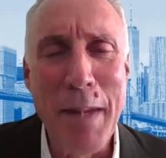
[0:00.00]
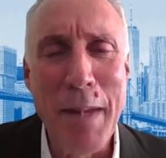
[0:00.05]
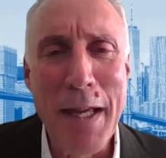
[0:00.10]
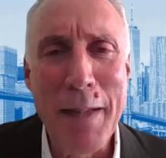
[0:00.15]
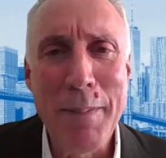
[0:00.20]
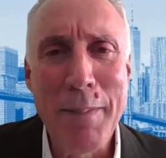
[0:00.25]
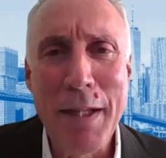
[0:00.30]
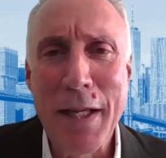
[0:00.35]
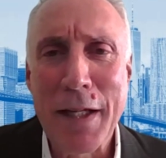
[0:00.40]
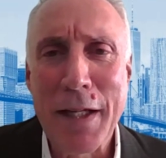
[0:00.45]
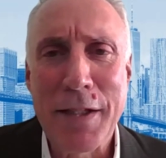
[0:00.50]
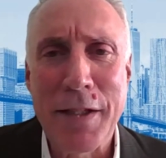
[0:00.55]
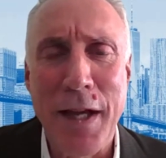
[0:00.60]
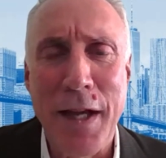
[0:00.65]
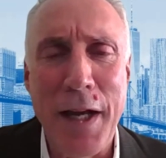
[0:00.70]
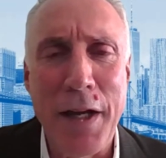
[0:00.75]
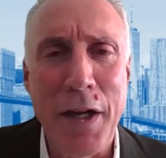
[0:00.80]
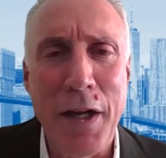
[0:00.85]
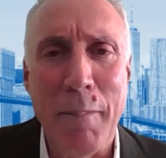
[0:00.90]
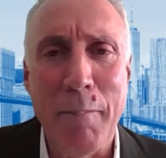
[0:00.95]
maybe it's
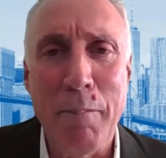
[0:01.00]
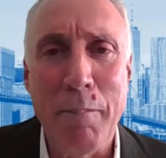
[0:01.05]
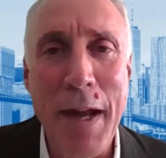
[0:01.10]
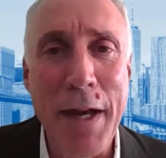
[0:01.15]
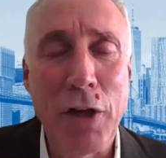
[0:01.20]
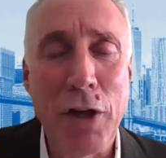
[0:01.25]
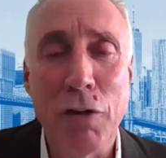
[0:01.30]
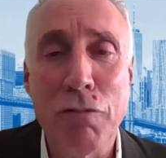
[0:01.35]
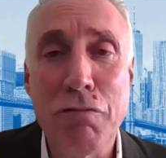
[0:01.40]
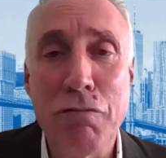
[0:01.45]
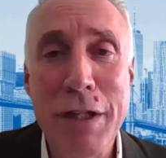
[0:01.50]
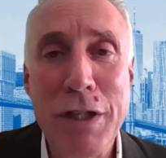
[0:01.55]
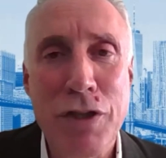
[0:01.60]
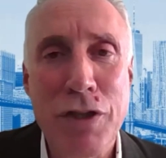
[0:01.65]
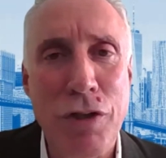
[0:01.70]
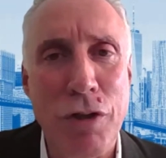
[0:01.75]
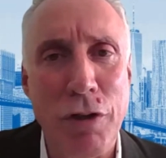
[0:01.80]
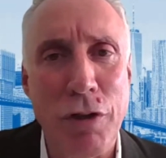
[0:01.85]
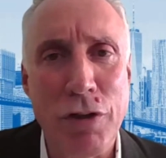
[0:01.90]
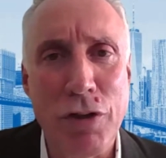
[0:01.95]
on medical
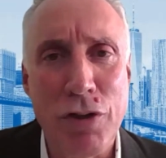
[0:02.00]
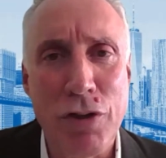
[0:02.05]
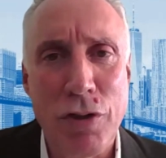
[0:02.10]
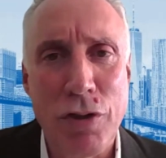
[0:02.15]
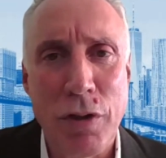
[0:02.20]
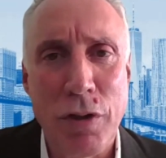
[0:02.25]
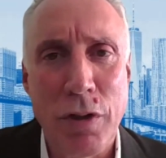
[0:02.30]
research.